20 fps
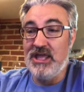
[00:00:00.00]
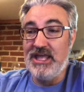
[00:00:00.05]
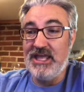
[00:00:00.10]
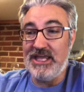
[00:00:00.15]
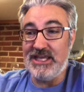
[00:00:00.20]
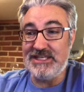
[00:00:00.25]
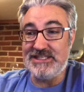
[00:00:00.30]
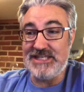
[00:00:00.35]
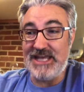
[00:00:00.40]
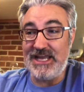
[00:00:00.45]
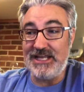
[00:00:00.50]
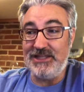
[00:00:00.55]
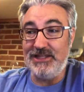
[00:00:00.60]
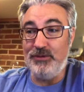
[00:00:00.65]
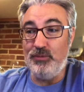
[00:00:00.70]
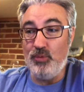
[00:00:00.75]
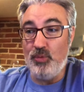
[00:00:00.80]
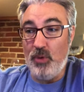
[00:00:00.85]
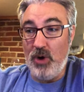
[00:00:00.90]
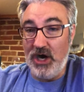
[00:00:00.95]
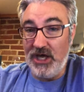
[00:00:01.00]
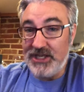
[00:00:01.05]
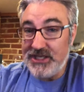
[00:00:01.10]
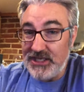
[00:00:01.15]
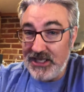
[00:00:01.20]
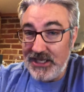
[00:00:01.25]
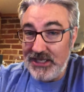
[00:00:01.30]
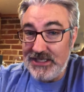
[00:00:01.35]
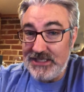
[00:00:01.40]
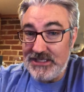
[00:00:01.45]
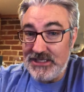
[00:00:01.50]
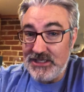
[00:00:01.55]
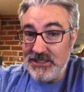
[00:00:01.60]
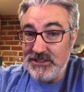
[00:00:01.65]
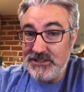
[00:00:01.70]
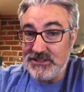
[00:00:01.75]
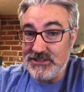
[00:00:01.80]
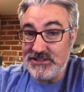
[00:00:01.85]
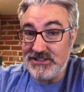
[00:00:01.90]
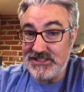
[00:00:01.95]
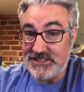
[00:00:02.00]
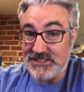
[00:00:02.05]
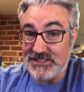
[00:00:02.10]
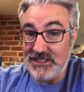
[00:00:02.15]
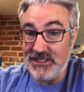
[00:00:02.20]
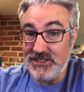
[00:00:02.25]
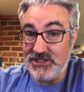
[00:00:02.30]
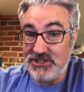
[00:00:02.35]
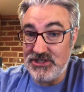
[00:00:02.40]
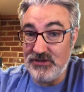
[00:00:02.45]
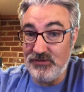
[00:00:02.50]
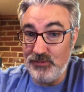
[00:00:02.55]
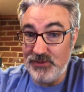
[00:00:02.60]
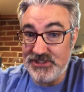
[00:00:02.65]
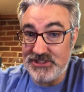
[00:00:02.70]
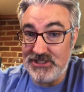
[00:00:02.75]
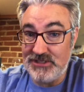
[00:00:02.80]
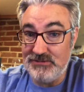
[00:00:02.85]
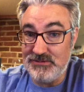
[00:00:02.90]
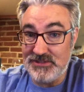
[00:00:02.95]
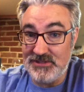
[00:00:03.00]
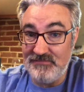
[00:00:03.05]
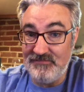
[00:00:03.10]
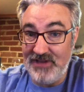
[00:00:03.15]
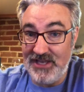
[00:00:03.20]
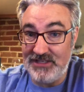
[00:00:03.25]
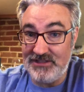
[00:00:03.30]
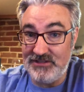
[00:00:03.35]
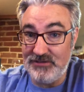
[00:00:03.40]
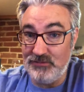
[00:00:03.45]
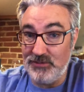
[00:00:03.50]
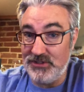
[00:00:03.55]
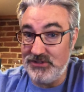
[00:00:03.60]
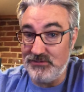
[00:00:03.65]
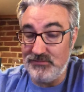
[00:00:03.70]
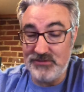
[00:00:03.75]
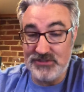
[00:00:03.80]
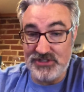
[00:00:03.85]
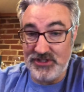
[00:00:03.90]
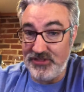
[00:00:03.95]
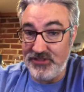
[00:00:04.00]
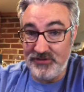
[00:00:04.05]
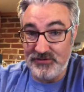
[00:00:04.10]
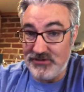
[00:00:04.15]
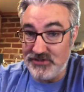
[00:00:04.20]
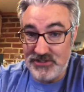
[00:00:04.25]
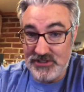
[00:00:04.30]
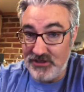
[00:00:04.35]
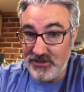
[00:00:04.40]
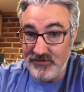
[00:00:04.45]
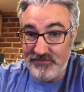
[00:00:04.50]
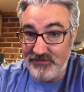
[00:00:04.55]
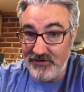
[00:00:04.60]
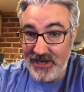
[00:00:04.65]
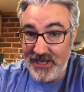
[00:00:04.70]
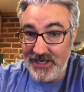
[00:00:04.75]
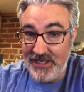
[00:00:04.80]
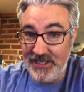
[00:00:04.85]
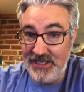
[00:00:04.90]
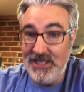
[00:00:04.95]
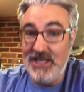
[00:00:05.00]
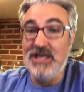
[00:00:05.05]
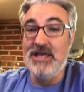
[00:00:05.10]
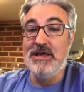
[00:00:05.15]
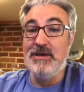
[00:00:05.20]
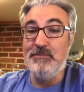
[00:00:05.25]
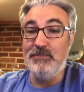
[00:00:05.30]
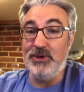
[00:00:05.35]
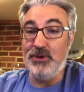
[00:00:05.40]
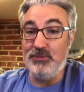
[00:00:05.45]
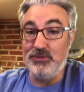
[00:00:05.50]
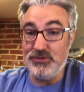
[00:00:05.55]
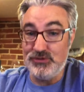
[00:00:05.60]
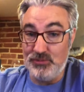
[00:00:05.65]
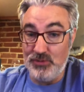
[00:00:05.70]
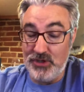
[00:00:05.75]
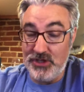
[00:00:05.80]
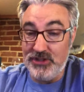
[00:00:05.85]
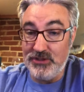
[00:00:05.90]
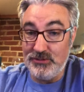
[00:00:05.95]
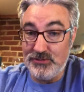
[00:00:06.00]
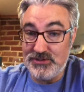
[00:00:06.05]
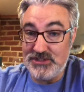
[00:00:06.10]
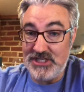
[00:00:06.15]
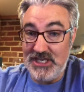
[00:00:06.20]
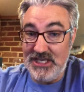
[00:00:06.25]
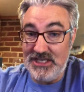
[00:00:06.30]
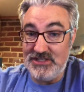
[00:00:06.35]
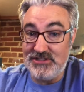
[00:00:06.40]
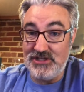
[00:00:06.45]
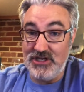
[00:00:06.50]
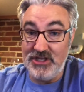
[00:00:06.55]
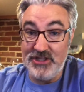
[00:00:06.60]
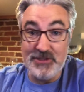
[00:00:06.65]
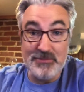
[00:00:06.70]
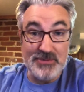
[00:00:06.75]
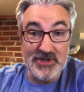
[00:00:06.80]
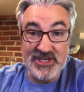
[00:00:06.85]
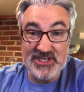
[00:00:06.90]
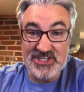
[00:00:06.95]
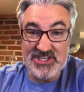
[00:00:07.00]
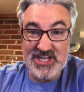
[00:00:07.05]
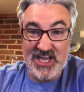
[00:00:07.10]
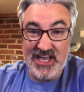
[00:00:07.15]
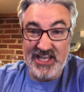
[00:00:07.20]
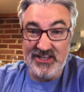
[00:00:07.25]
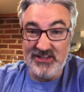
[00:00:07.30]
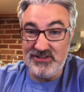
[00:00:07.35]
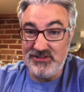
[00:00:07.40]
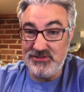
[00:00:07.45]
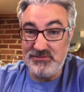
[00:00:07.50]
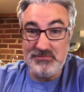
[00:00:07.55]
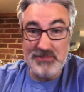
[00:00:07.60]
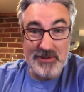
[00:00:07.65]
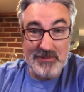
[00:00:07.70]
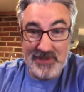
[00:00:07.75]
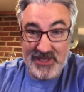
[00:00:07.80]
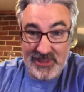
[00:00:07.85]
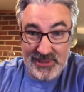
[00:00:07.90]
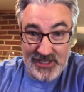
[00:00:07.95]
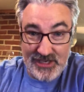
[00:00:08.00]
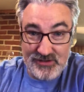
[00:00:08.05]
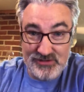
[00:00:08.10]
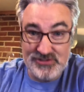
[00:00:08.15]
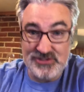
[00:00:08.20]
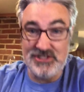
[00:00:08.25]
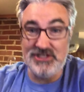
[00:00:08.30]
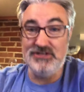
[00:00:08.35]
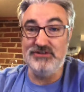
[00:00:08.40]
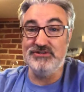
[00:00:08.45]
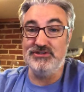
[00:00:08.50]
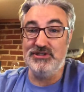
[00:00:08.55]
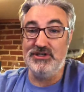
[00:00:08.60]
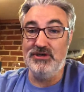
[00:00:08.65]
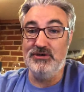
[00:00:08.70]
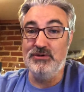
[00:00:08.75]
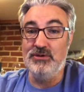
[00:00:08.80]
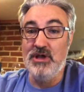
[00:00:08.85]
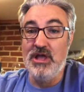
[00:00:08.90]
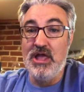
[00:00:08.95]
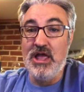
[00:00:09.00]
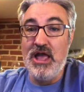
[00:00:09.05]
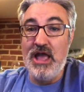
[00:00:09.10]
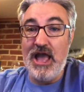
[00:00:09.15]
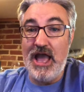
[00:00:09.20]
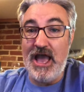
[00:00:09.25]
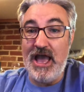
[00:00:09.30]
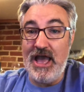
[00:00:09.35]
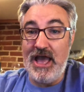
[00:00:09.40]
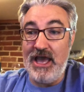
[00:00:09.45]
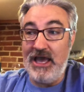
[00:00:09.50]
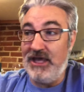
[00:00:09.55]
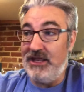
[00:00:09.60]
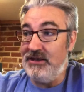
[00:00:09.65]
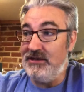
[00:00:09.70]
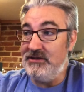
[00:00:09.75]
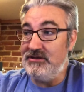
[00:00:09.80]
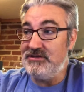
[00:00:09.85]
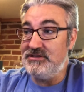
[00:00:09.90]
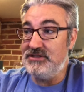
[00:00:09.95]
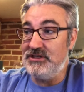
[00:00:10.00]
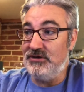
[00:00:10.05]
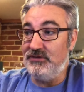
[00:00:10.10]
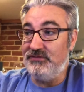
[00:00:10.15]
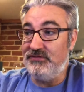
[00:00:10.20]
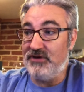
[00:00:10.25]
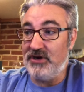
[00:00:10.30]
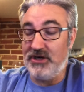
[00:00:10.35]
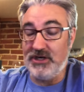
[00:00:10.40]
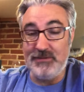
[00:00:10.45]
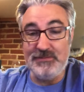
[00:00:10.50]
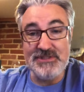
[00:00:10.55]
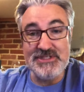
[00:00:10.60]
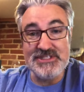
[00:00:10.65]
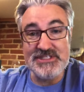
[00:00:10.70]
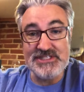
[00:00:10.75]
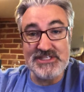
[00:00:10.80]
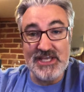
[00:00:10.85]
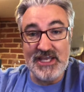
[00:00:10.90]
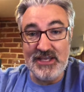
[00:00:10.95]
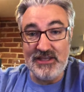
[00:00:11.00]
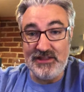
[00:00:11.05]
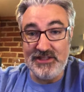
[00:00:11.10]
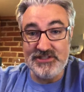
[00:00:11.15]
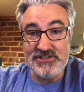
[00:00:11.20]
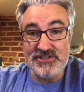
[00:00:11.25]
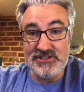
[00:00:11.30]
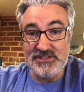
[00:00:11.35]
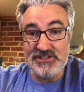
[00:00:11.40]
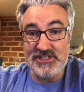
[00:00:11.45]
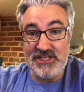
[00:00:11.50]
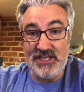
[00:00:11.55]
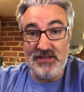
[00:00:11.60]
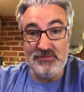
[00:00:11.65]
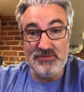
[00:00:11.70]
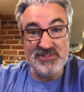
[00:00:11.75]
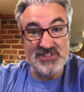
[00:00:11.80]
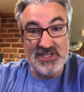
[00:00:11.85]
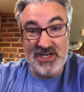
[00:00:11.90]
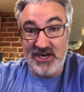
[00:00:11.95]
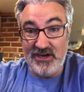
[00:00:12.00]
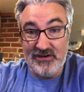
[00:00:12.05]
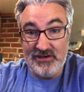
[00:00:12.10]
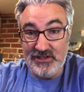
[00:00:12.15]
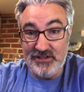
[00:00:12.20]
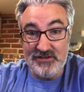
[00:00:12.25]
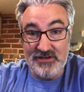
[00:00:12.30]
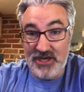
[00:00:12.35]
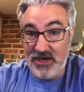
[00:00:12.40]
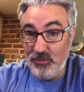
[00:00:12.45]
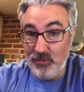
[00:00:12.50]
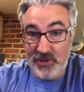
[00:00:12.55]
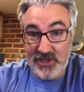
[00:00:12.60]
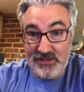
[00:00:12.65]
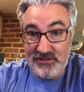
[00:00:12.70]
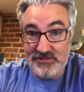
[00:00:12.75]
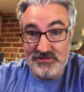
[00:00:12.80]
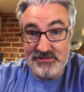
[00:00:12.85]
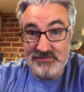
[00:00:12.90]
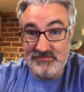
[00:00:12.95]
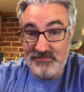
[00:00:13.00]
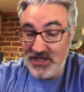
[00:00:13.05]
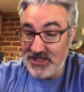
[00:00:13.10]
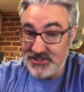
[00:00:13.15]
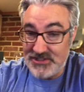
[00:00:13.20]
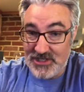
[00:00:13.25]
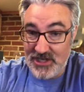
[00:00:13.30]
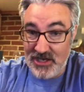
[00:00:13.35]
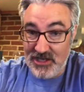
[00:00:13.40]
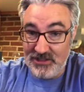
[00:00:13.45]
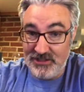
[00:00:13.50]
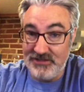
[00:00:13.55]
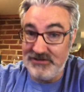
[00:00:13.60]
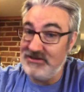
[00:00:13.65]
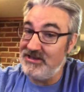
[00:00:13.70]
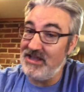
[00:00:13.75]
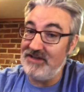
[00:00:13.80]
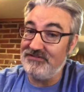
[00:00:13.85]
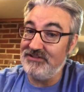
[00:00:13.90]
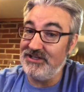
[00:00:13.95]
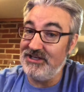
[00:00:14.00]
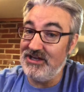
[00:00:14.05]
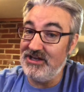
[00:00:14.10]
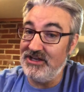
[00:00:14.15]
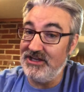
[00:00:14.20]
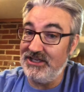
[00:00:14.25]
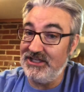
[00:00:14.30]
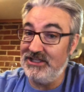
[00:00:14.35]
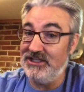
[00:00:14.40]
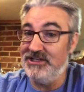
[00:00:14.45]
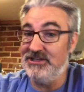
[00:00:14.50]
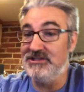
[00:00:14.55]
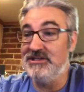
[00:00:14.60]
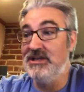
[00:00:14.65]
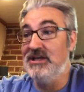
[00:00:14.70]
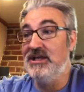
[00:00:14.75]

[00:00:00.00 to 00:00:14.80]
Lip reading: exactly what day distillation of whiskey was invented, whether it was a Thursday or Friday, but it was one of those days on the British Isles, maybe 1,000 years ago. And, you know, for argument's sake, let's just say it was in Ireland, not Wales, not Scotland, definitely not England.